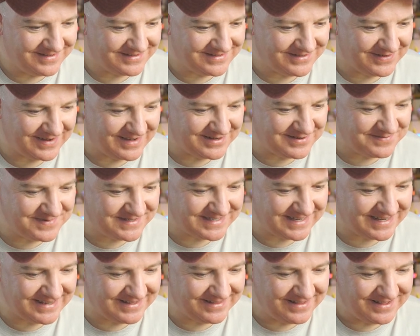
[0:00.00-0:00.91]
so Adam's
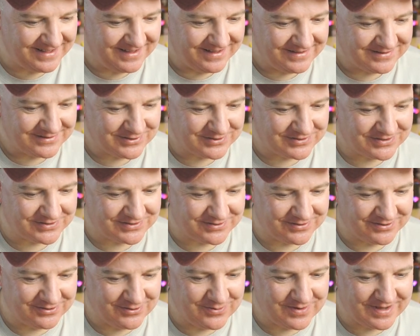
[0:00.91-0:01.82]
saying, tut tut
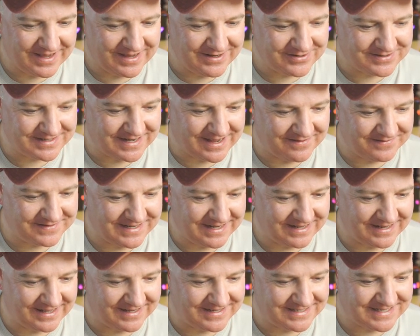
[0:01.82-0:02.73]
tut, UK doesn't have
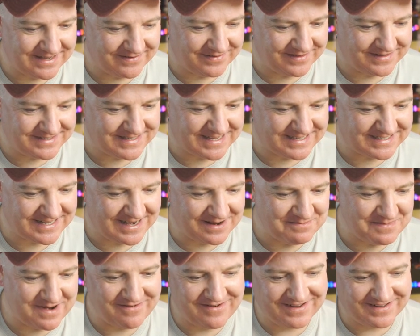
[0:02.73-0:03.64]
daylight savings, that's an
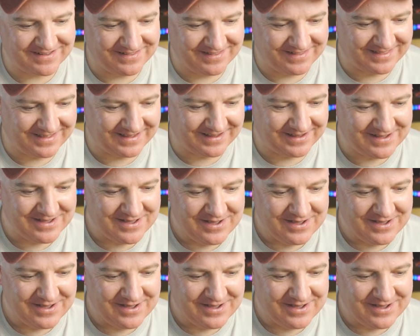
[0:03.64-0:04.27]
American thing.